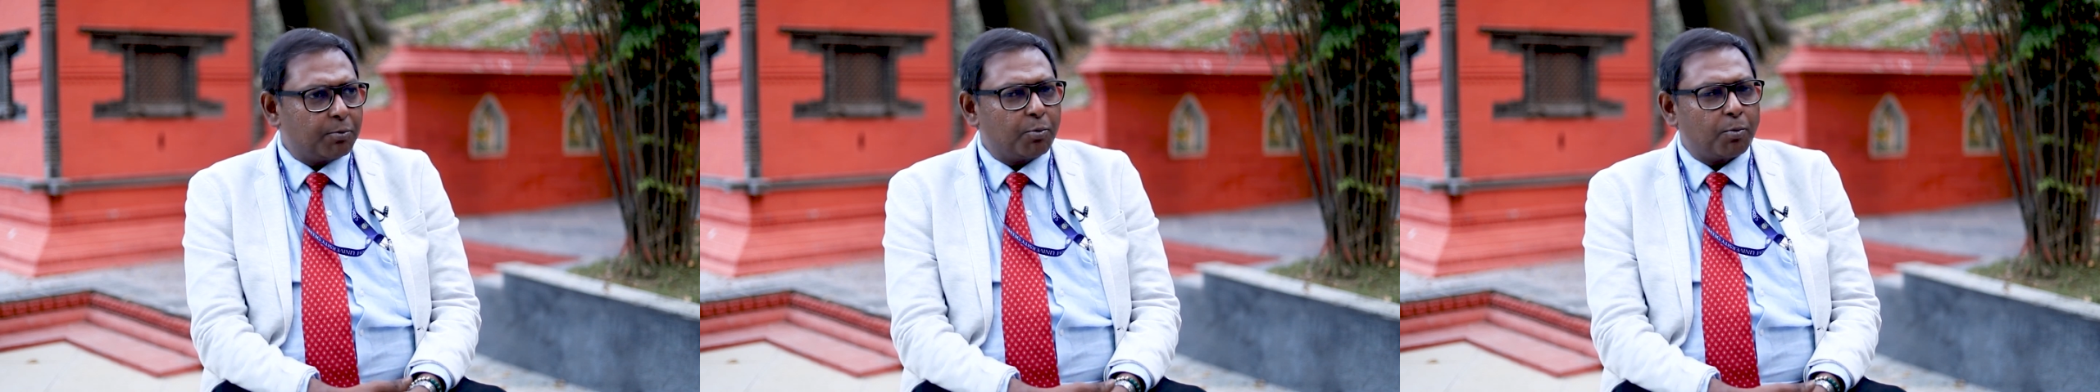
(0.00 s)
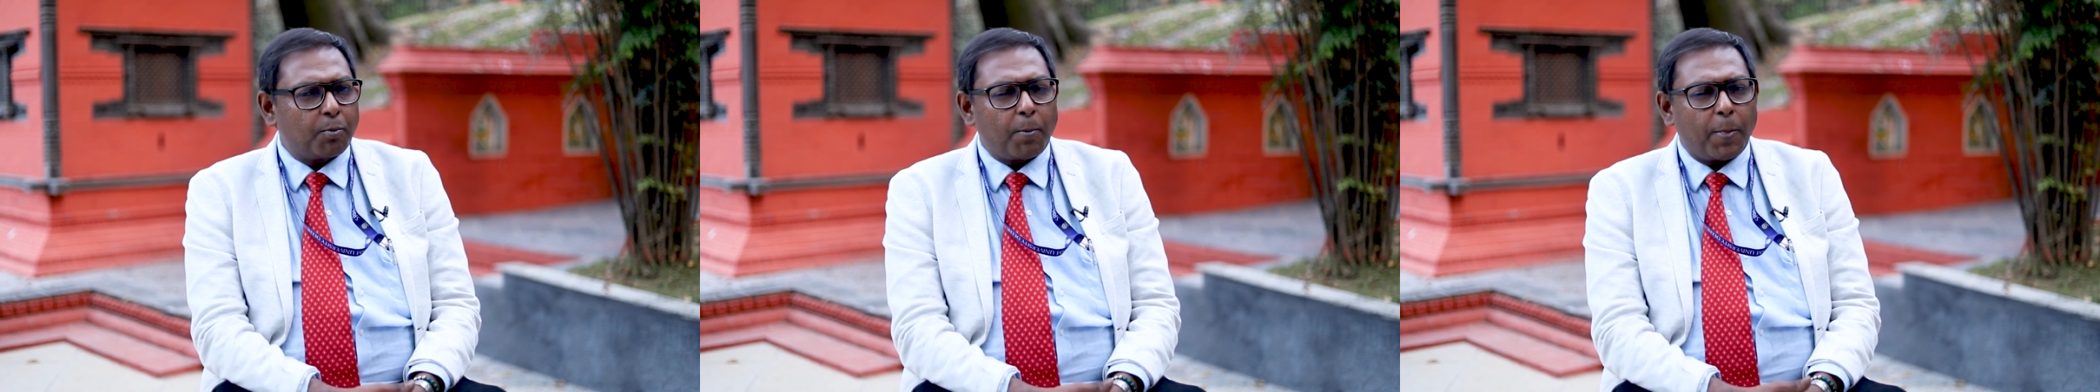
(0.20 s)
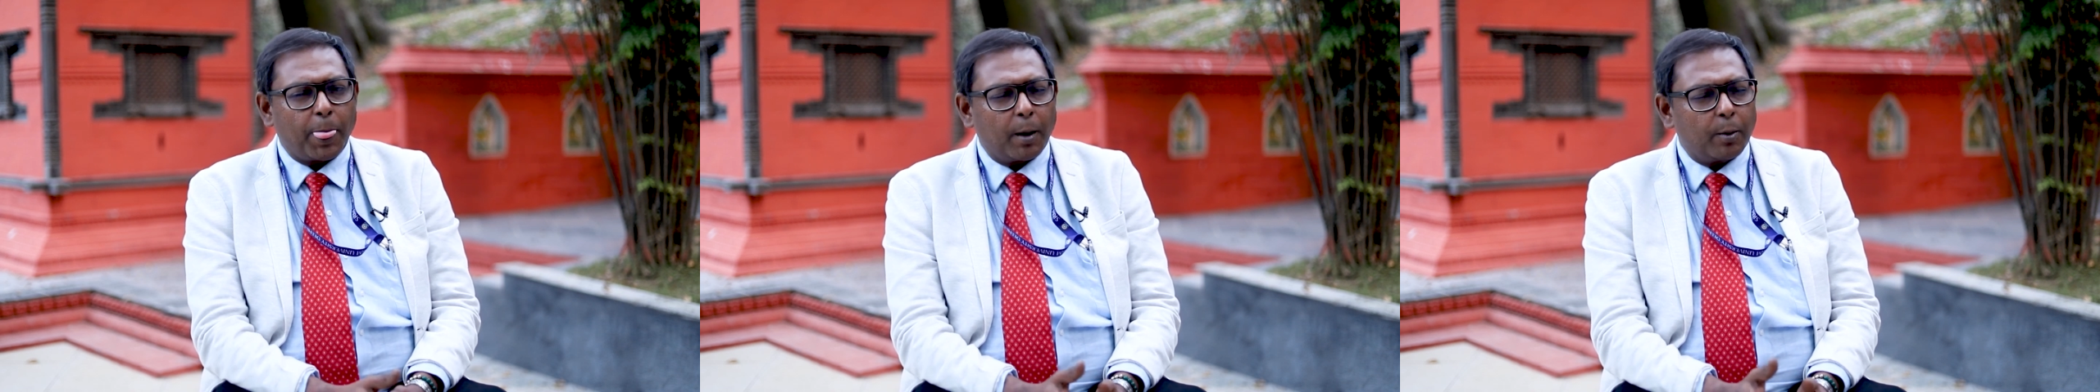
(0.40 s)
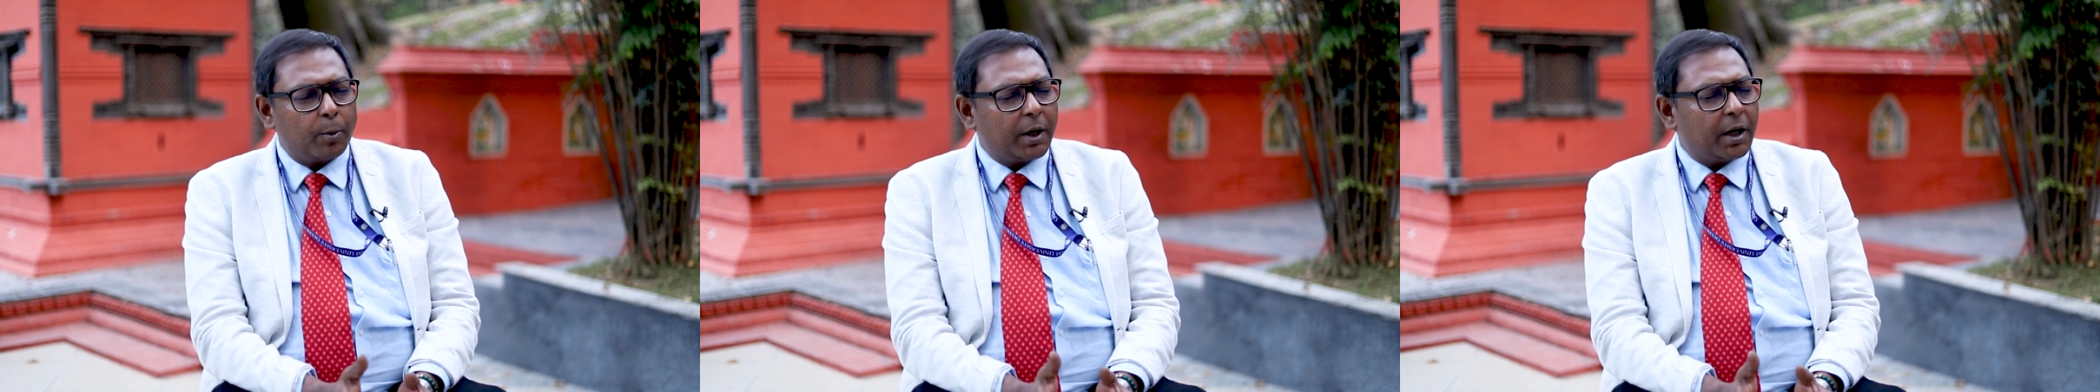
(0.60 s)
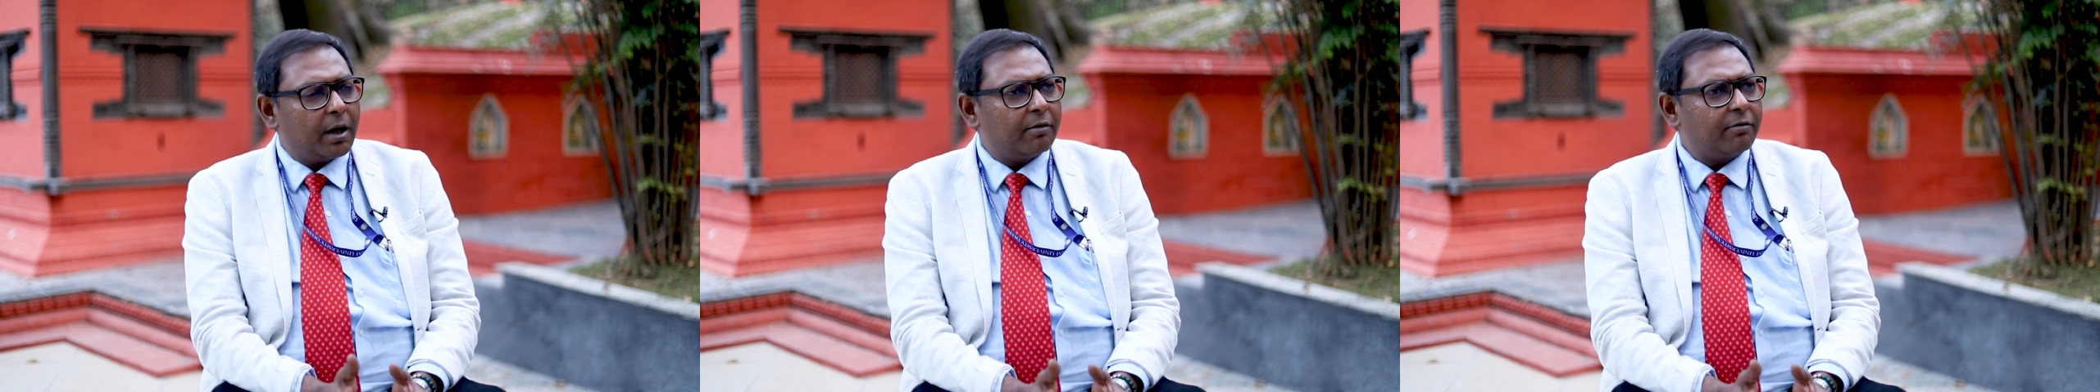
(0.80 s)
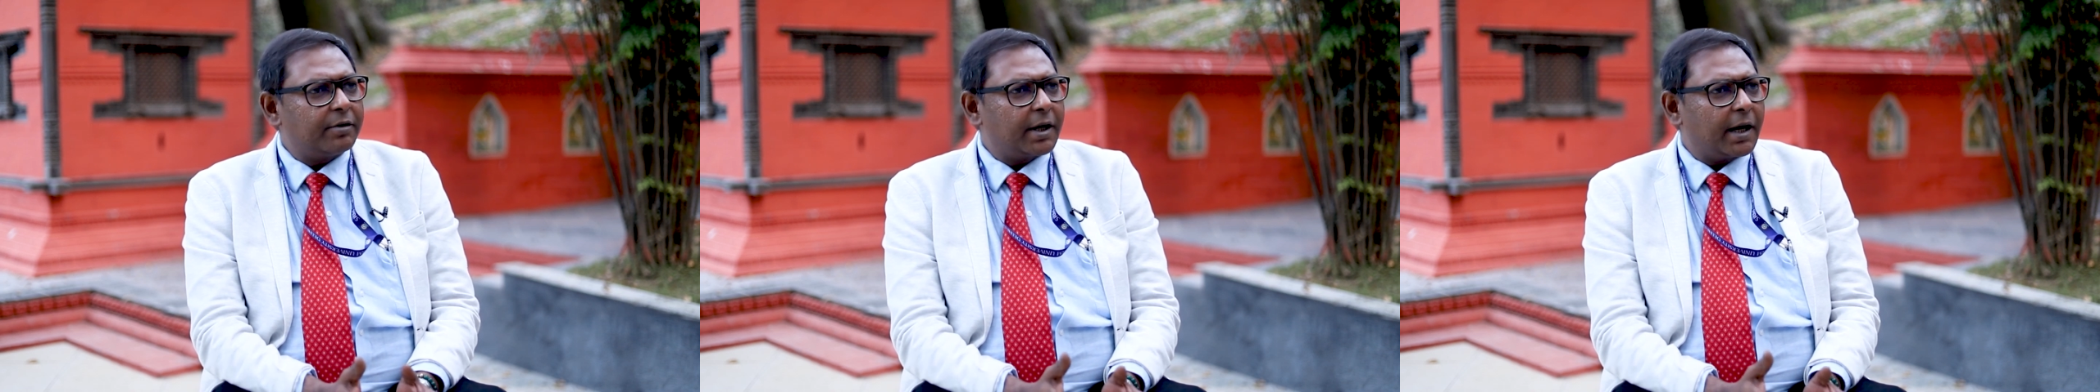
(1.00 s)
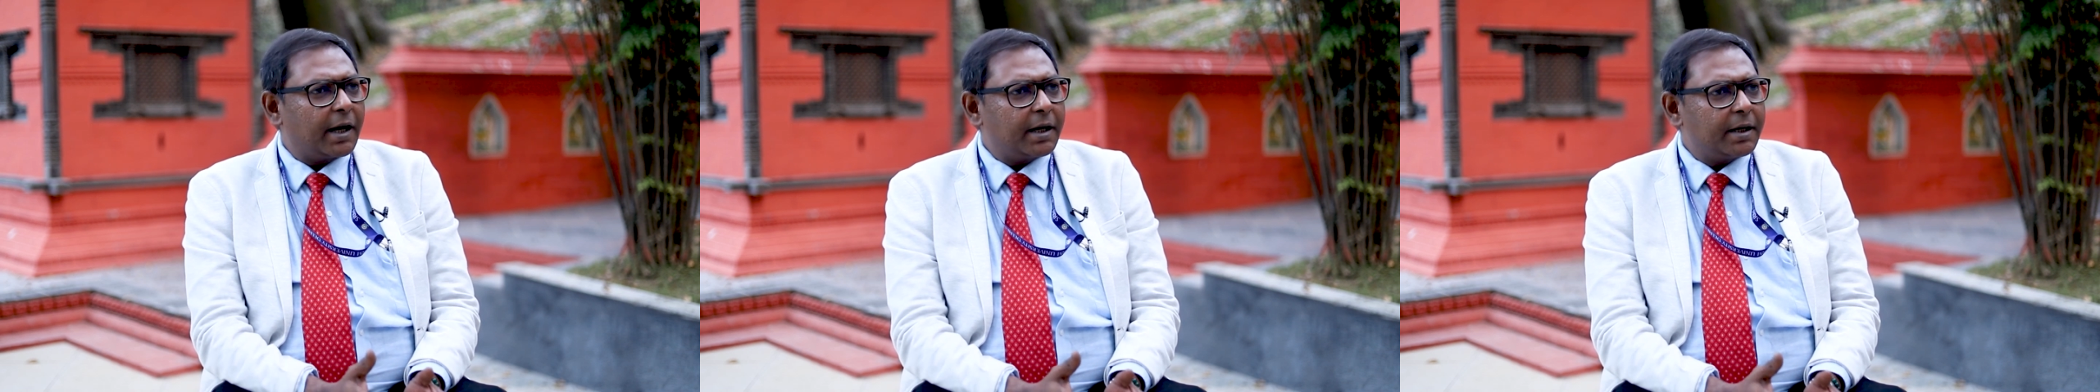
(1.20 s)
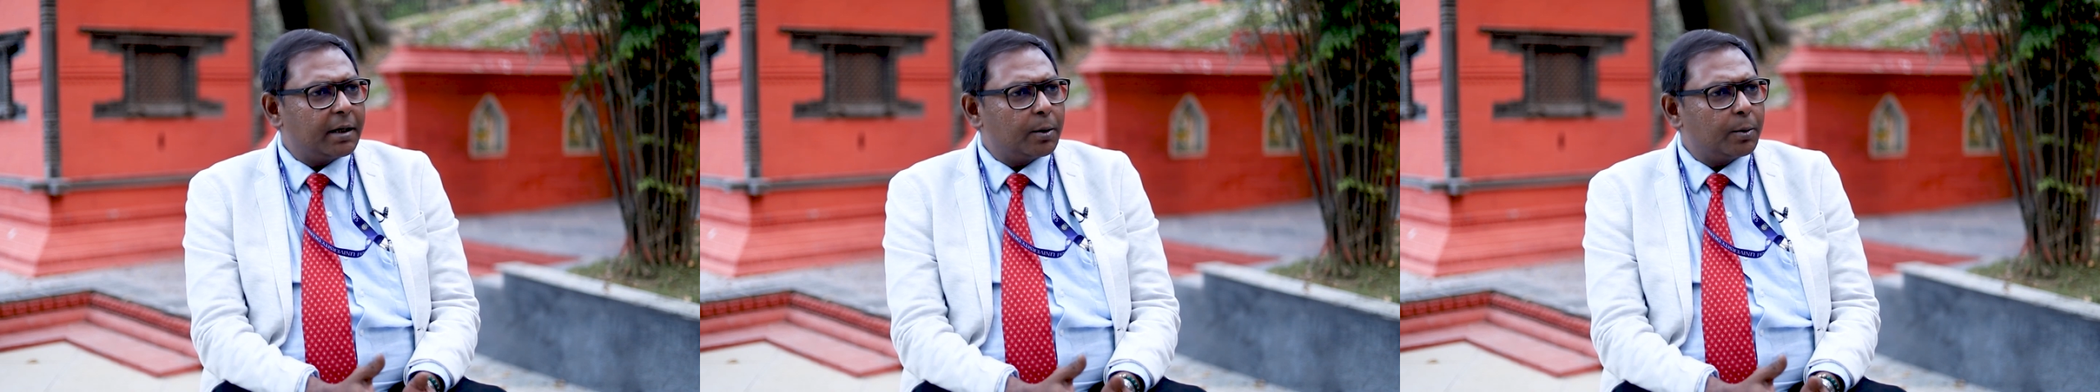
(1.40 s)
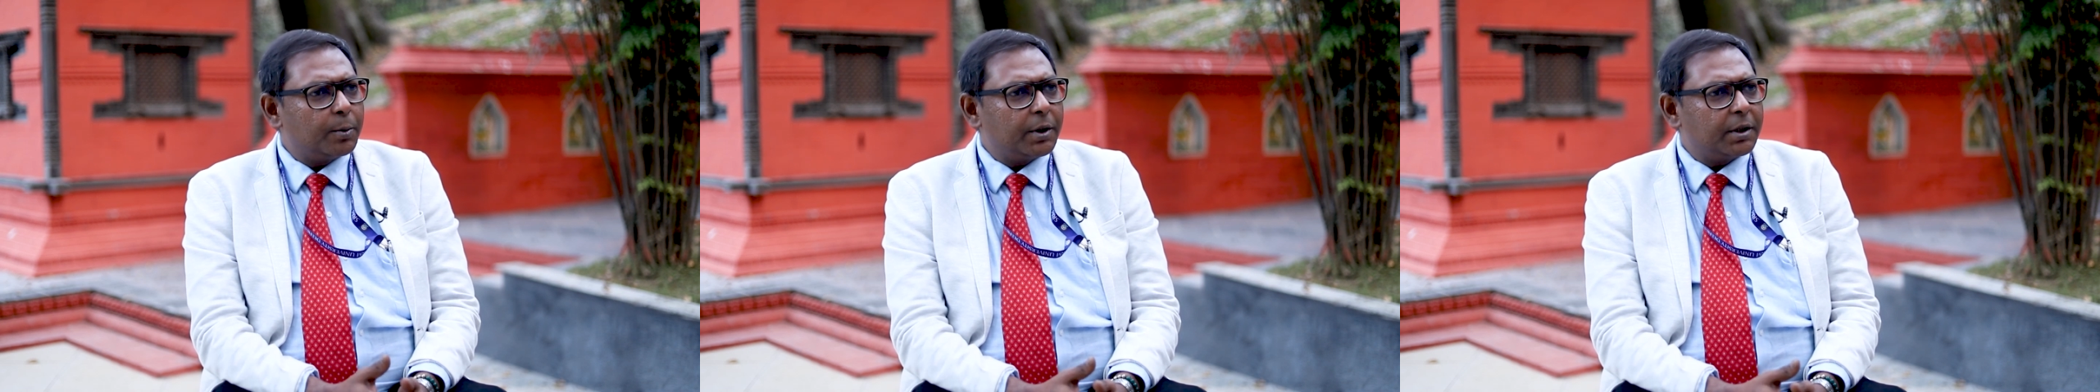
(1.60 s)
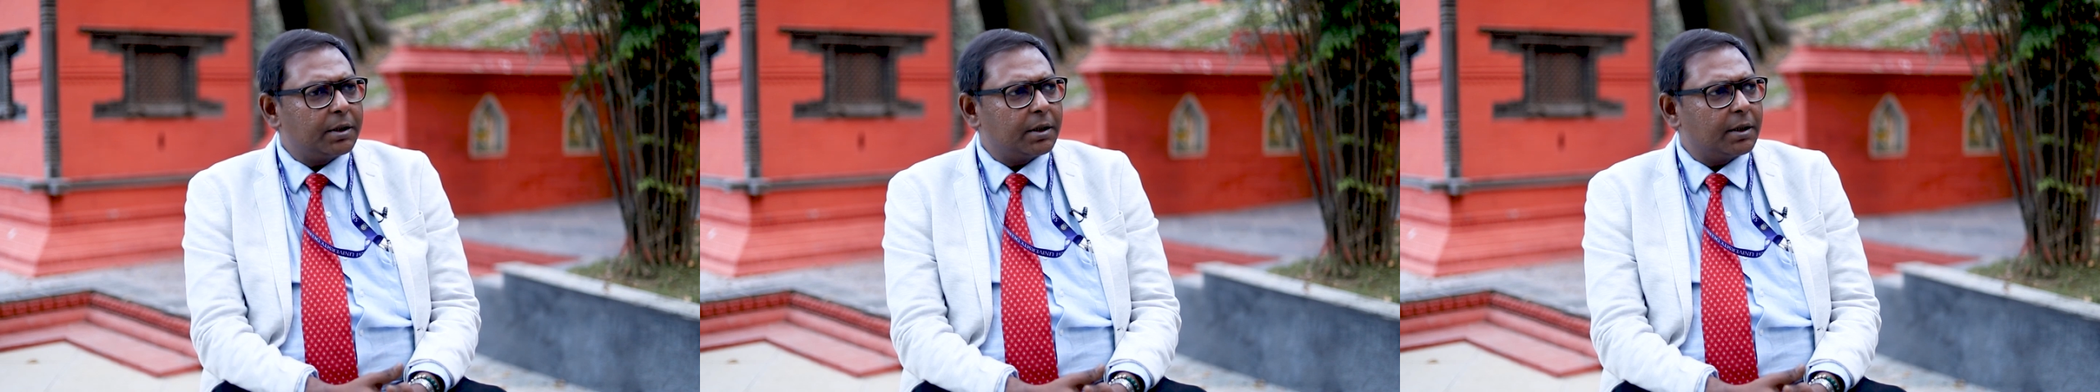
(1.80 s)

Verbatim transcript: Hmm, we have tied up with